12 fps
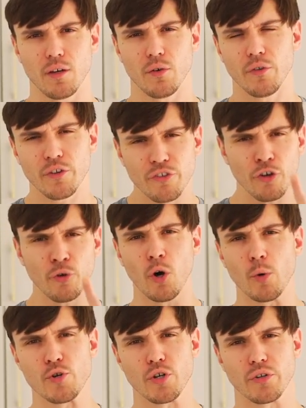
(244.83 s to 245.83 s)
Well, there's 2
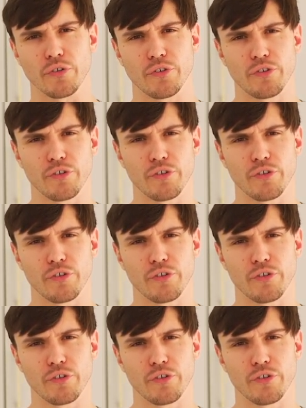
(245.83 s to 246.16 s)
options.